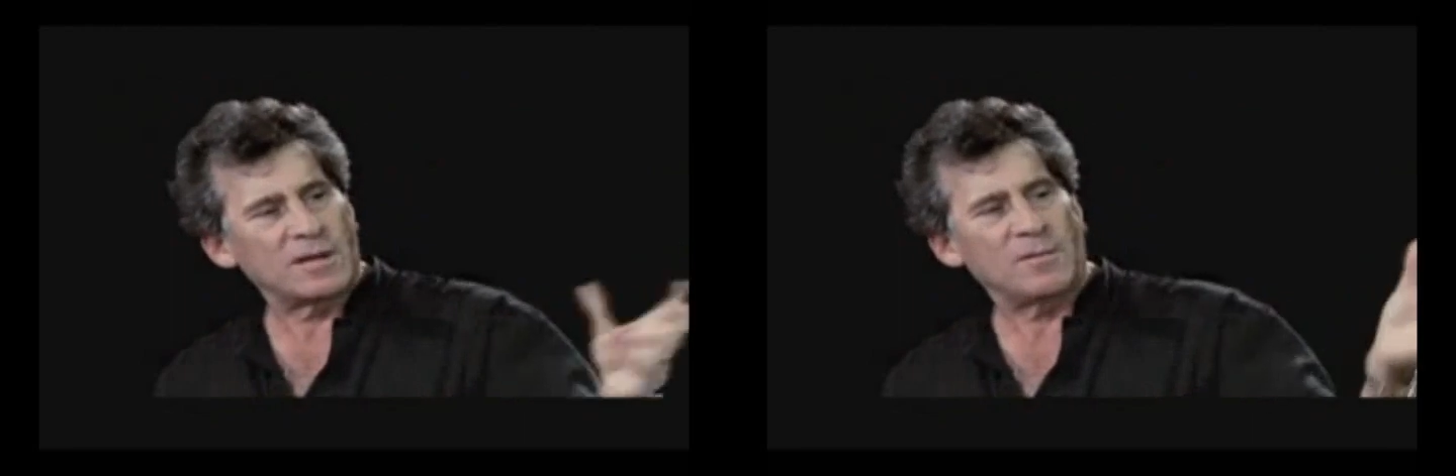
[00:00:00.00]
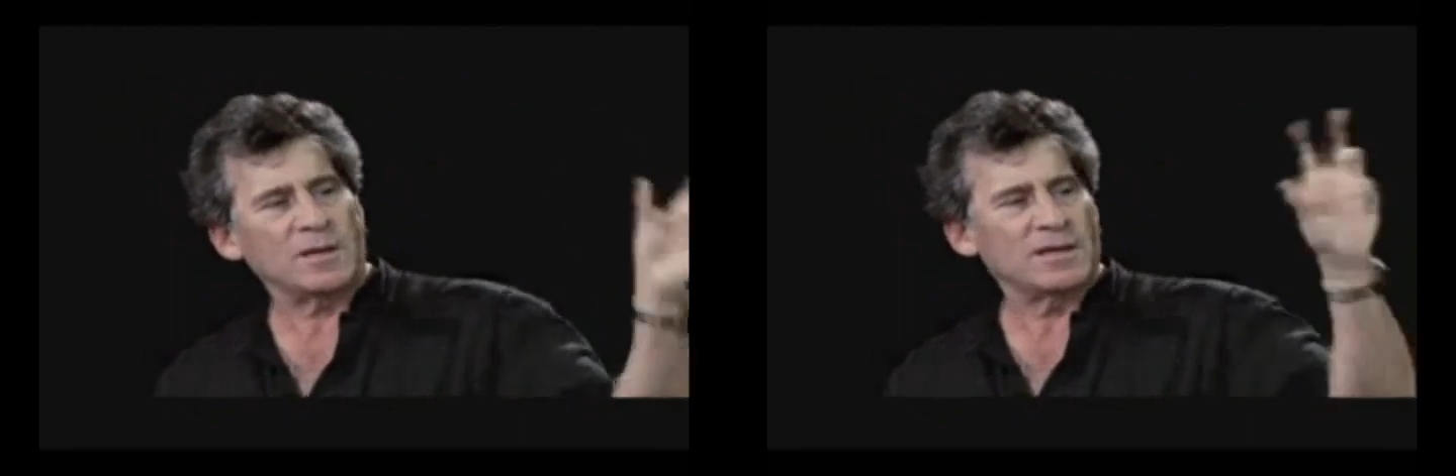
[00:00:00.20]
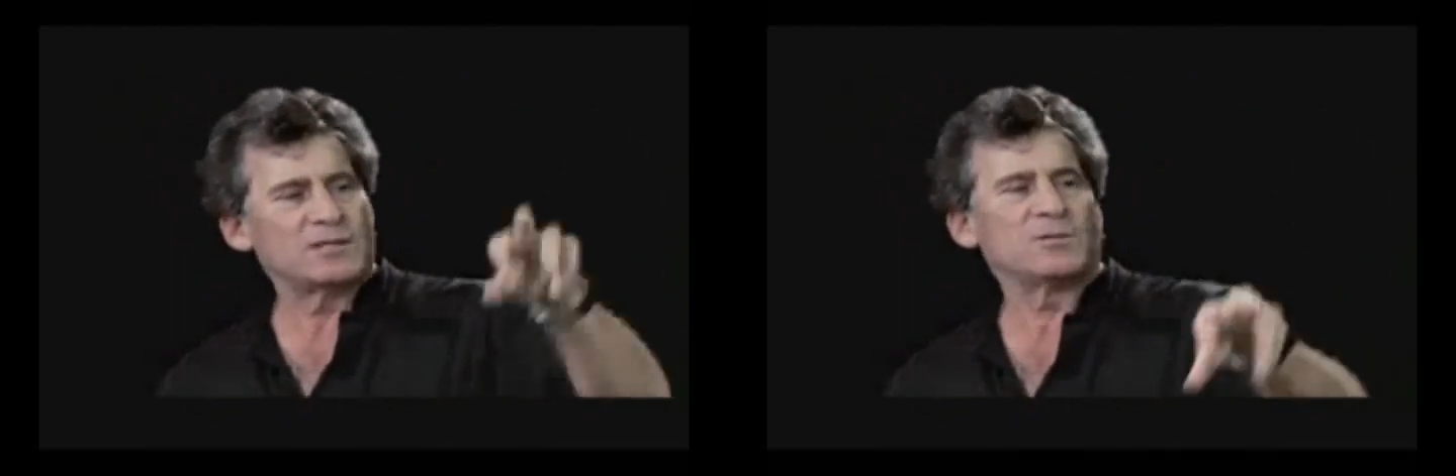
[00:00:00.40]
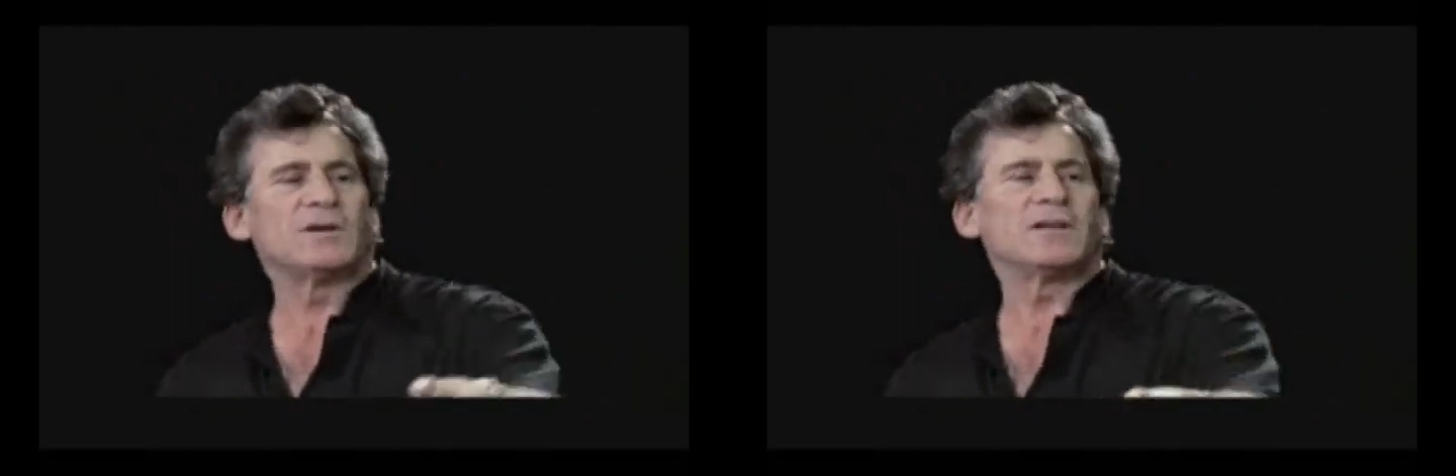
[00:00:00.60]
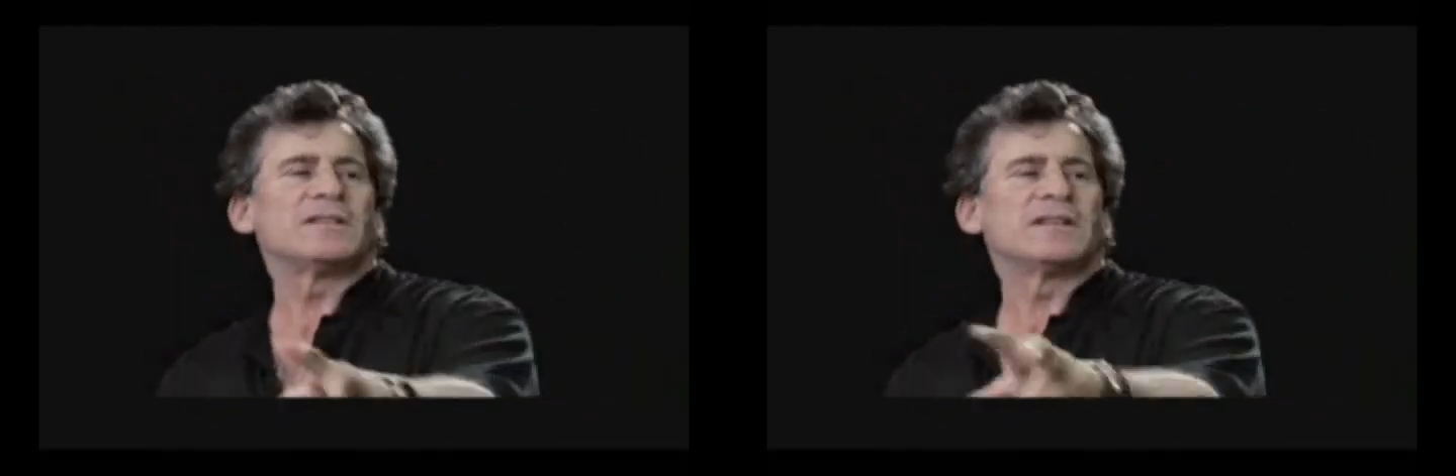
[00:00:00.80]
coming
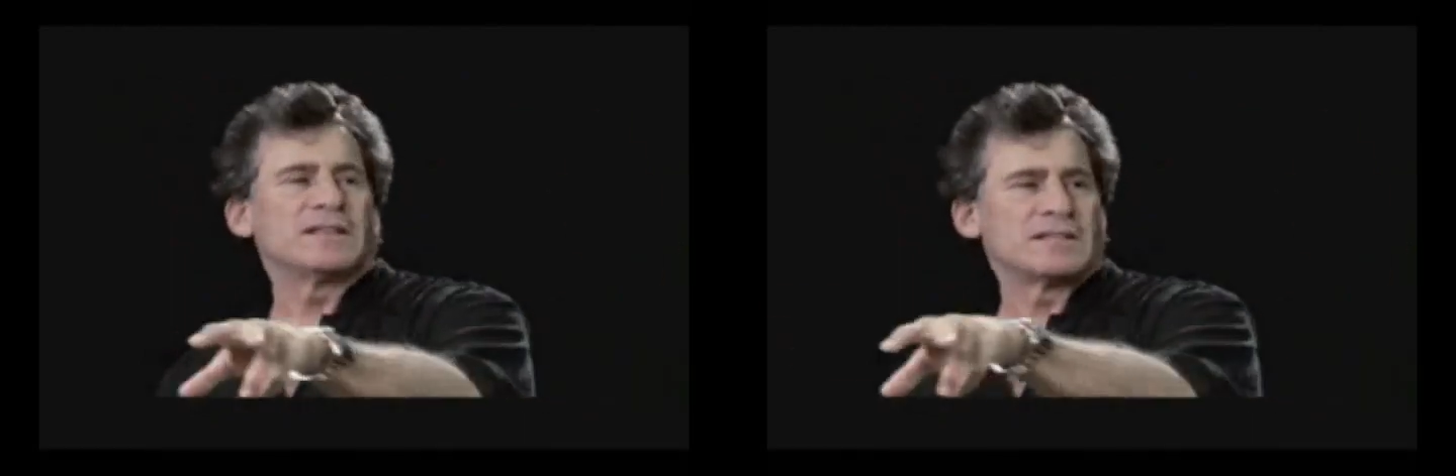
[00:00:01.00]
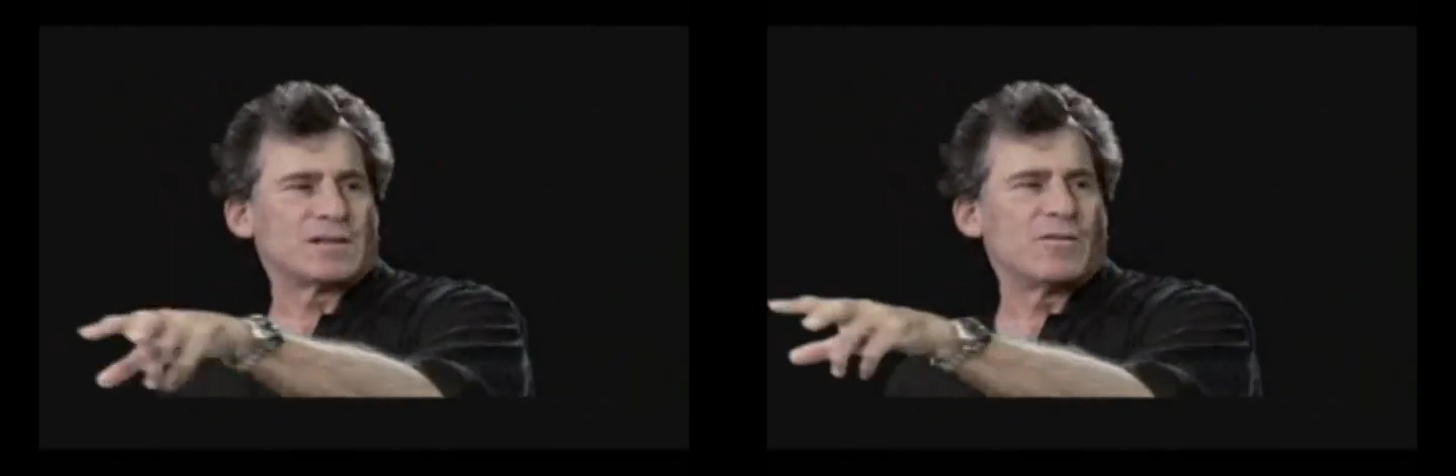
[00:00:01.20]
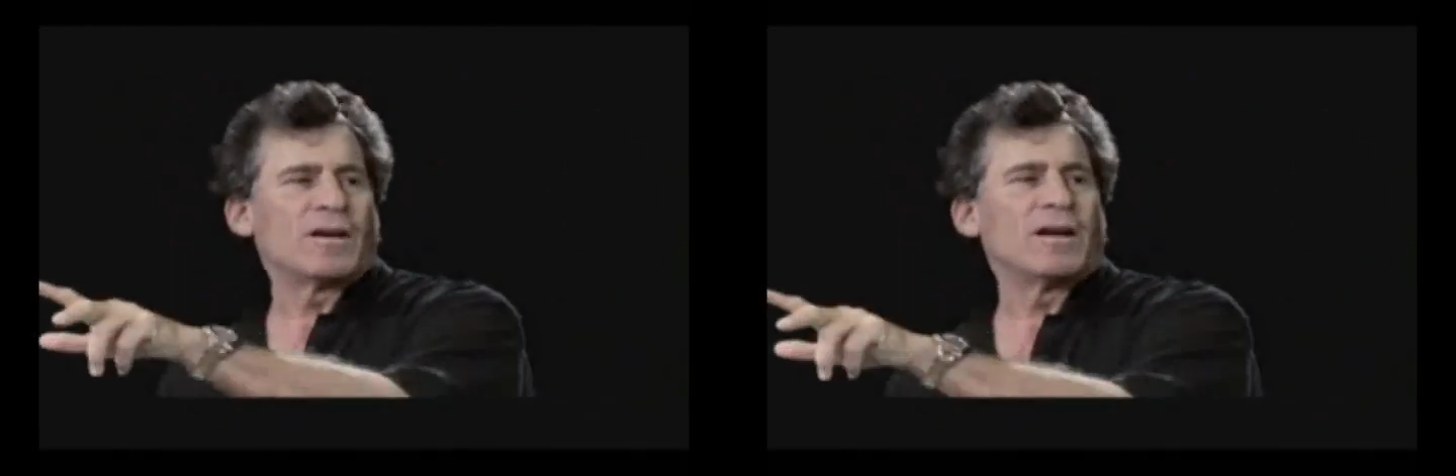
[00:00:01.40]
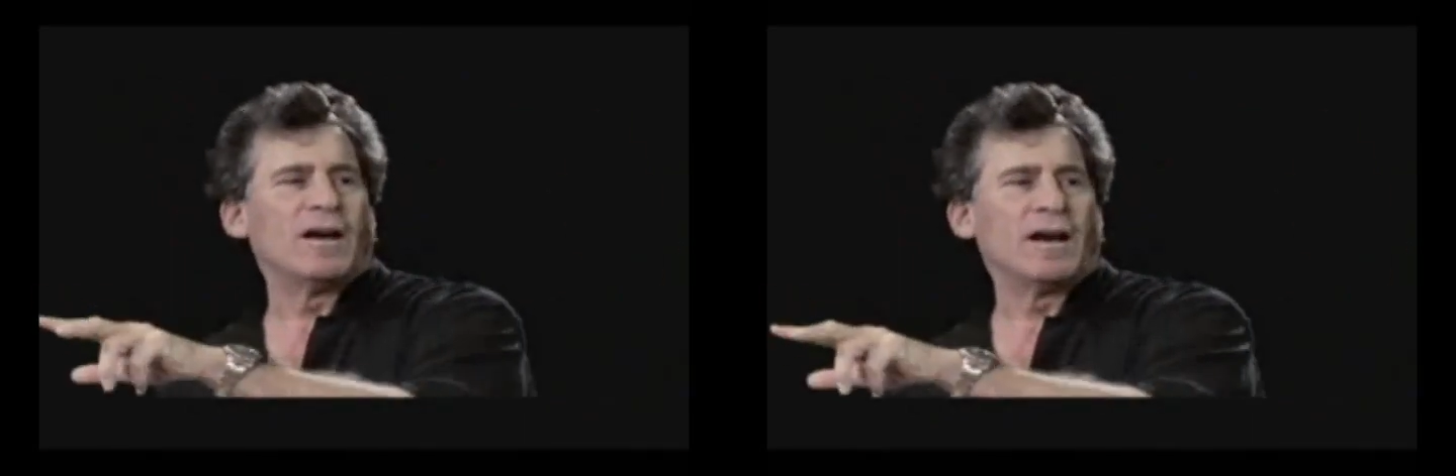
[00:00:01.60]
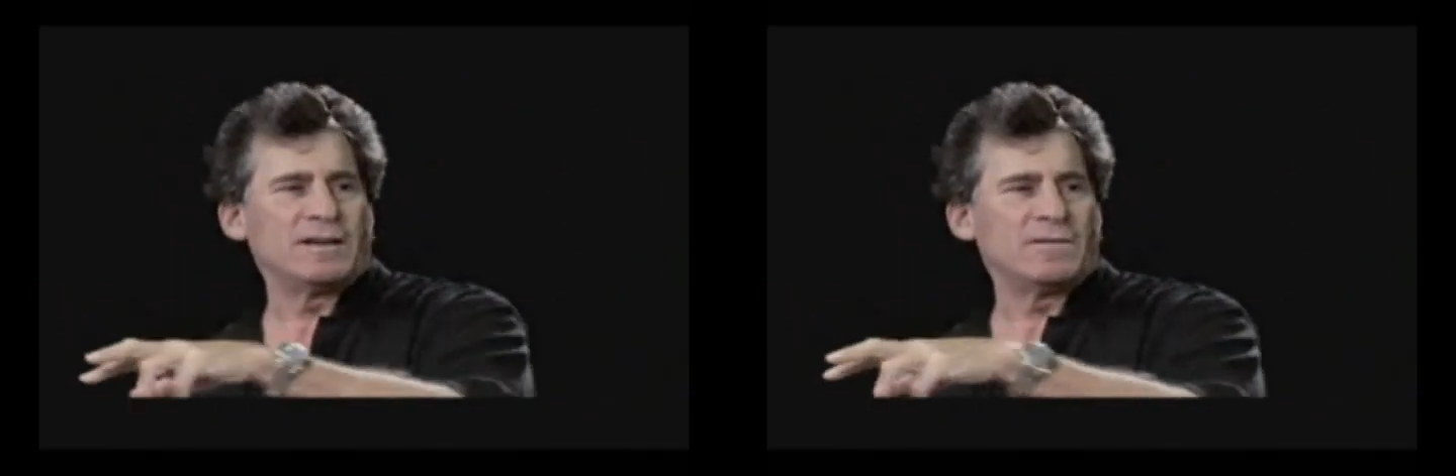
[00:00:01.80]
into a thing that's going on,